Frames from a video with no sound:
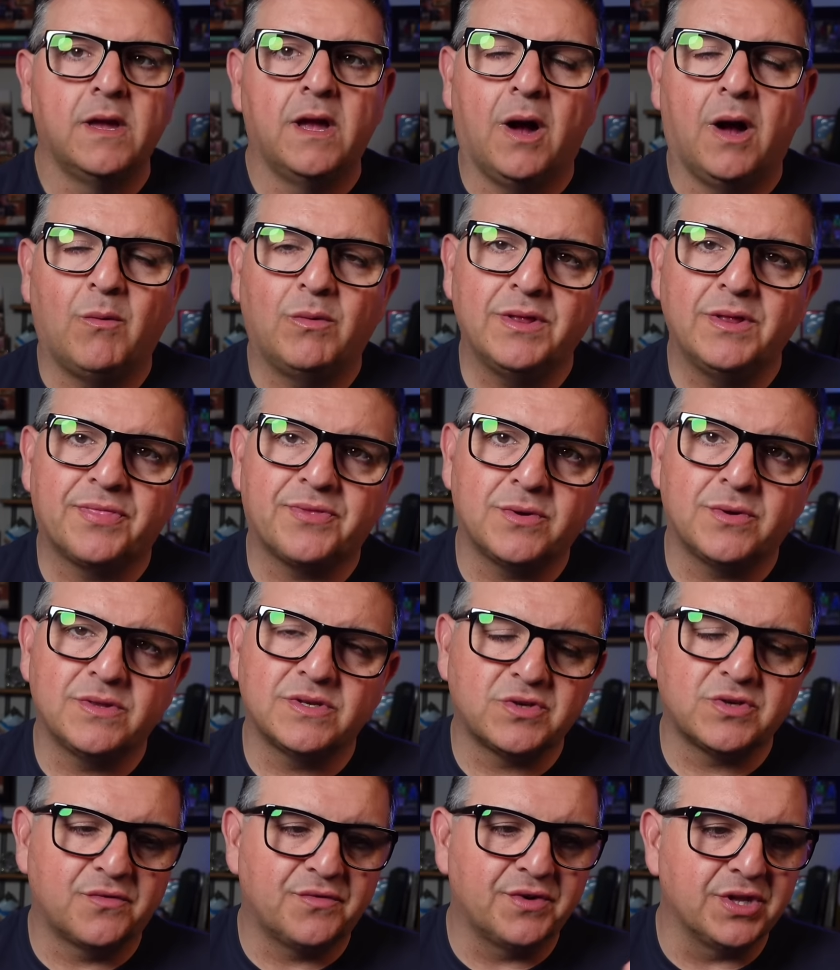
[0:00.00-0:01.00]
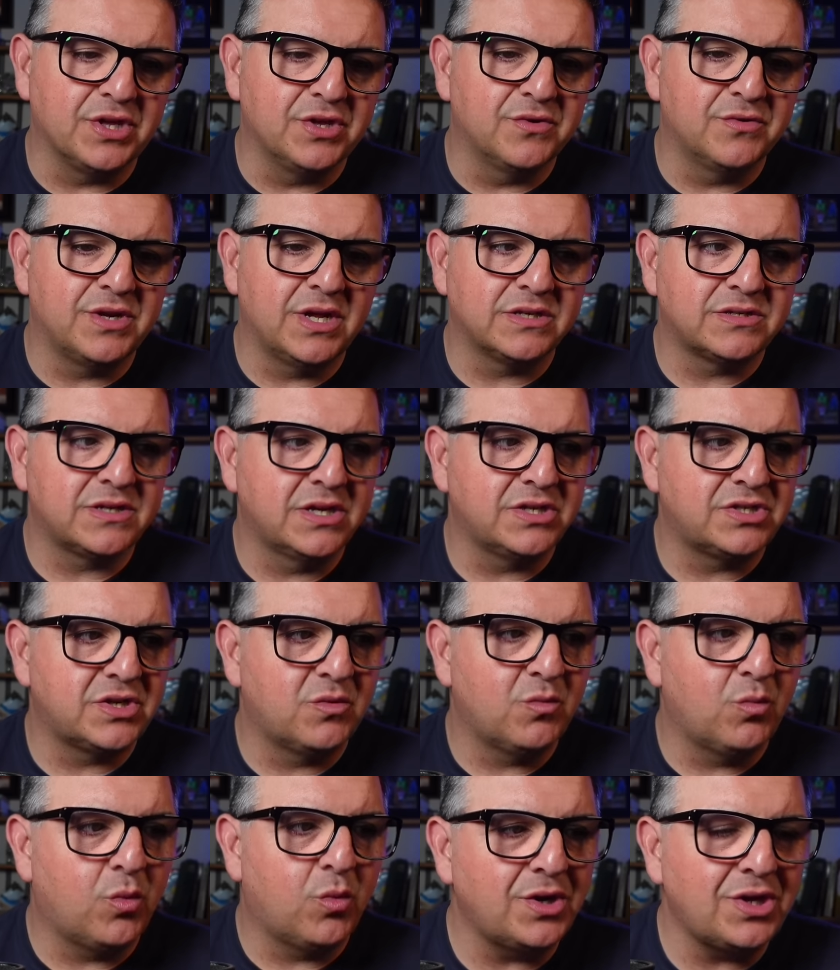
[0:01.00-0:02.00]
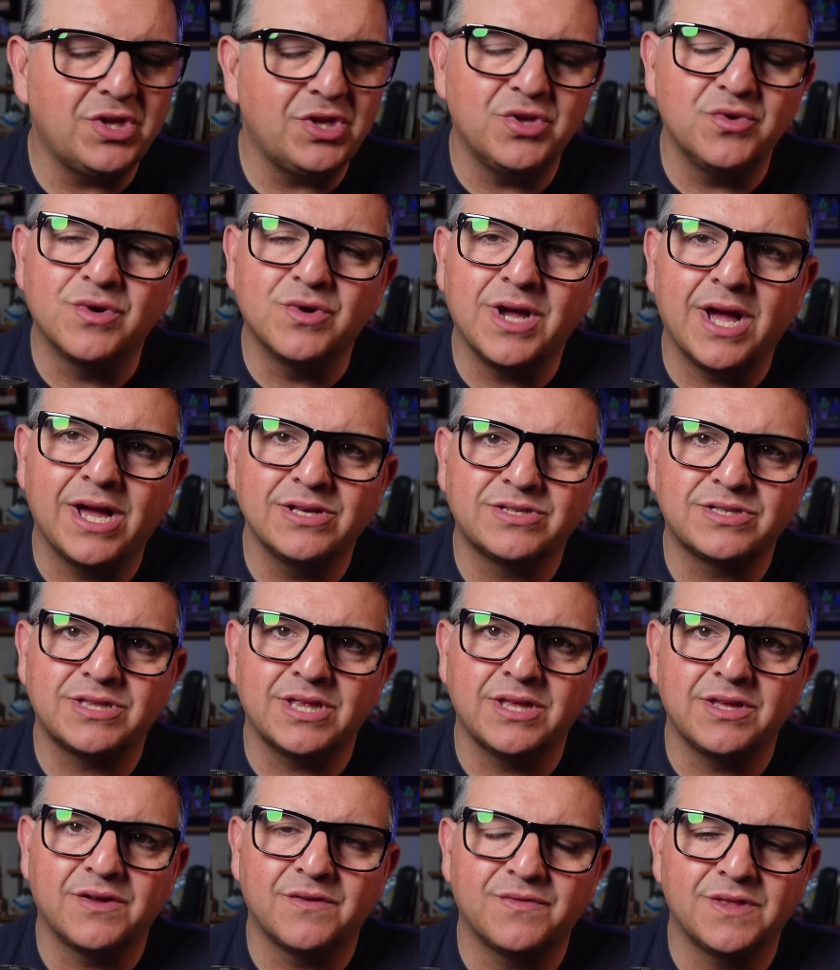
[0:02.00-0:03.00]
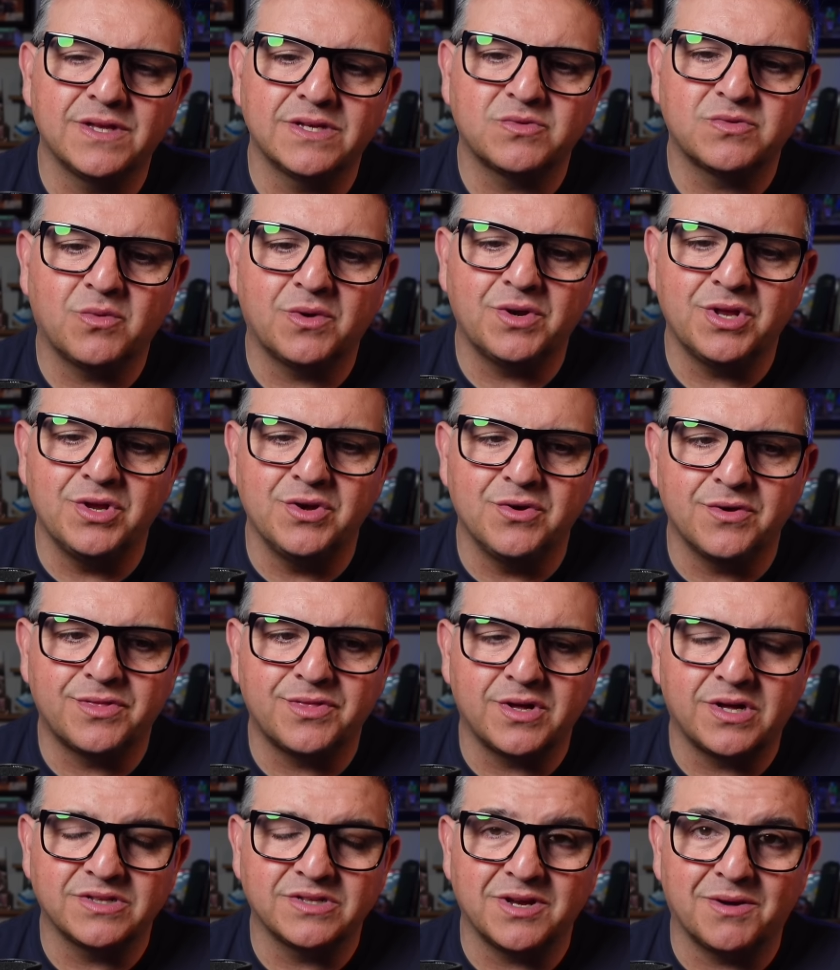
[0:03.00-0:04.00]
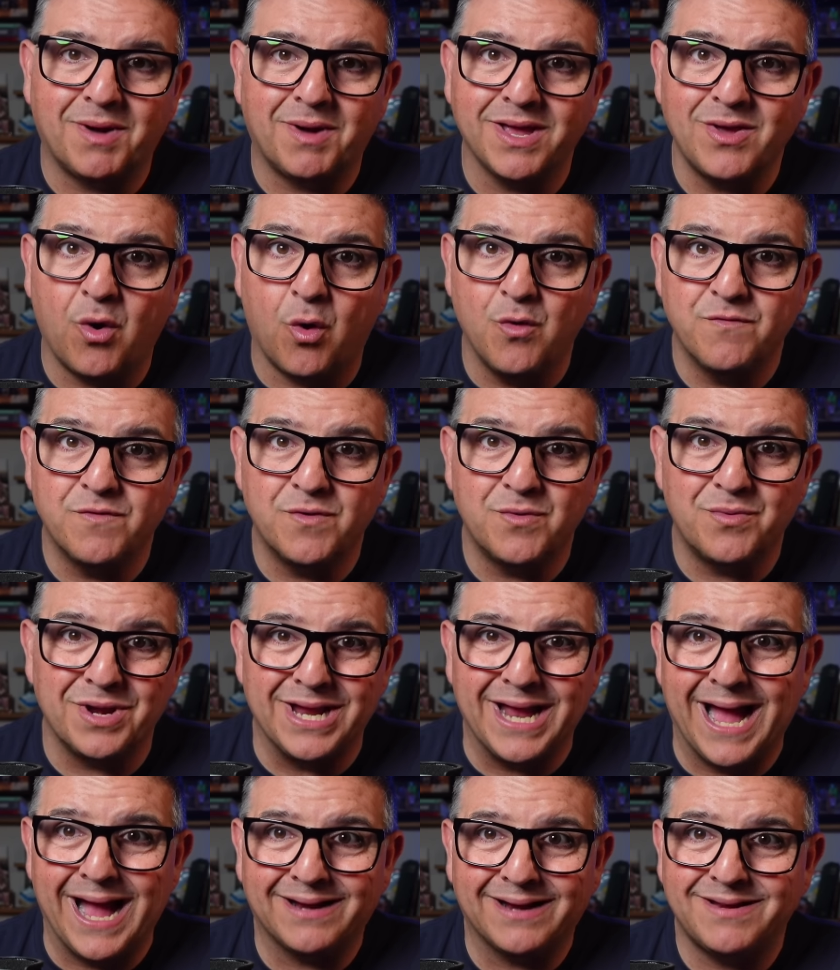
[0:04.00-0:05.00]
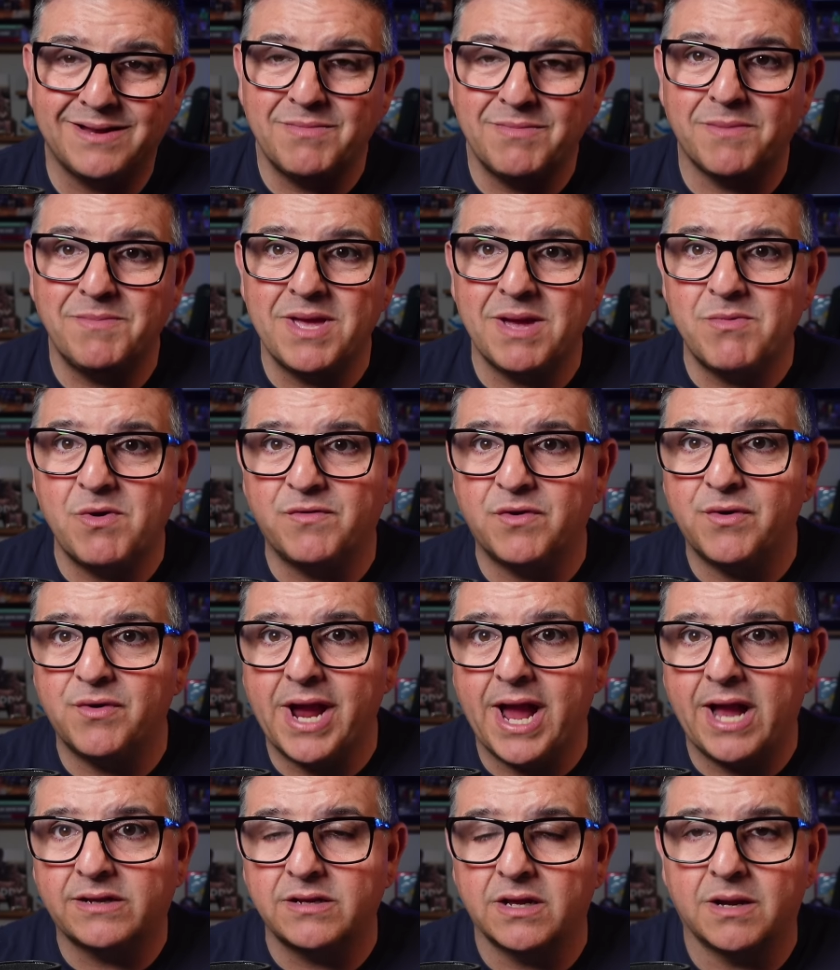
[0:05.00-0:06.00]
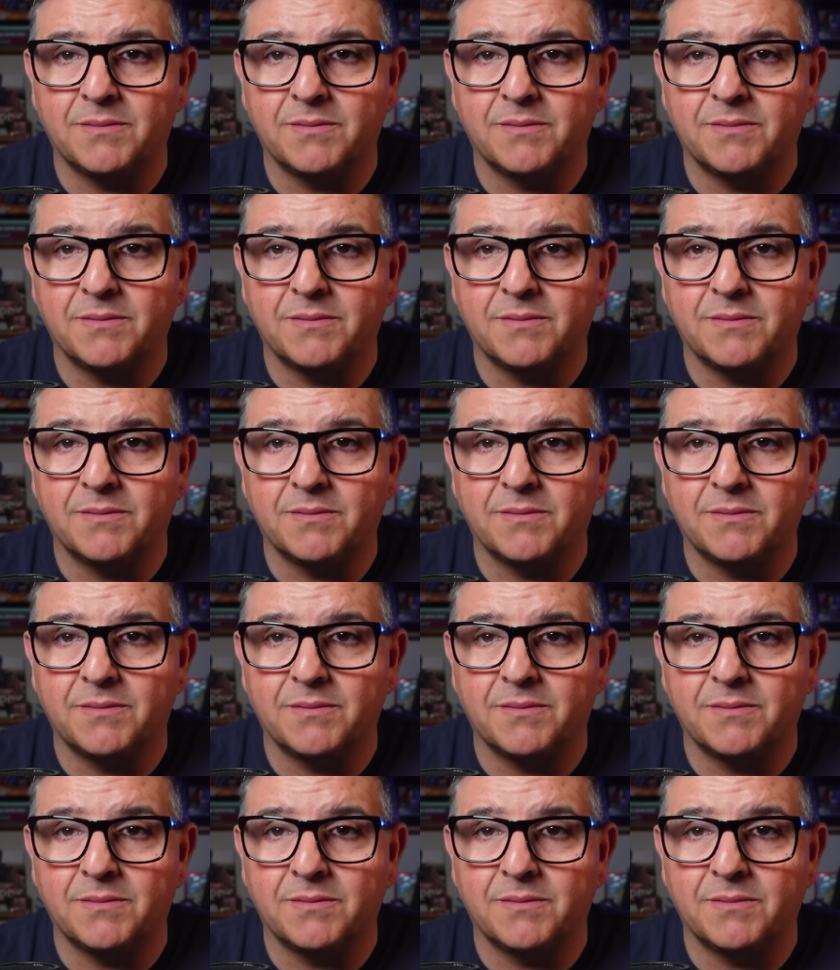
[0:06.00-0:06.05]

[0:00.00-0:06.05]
I want to throw this over to you, Nez Nation. What do you guys think of this? What are your thoughts? Am I overreacting? Maybe I'm overreacting.